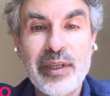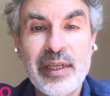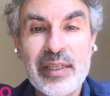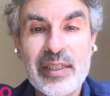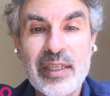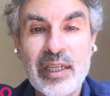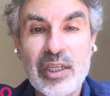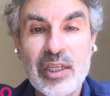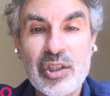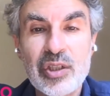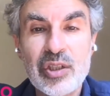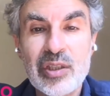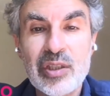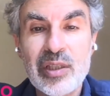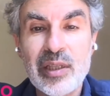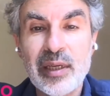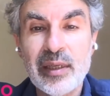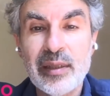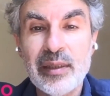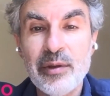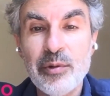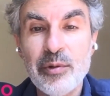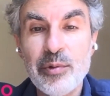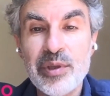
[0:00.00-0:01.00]
organizations
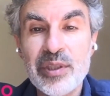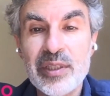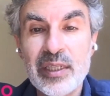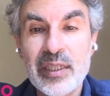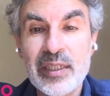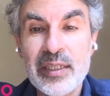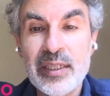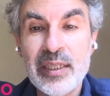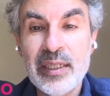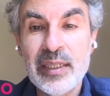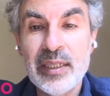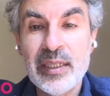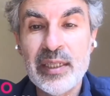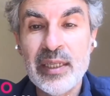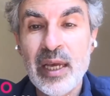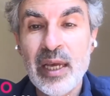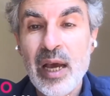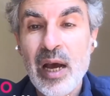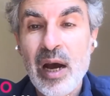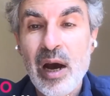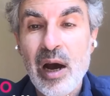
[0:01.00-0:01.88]
like the OECD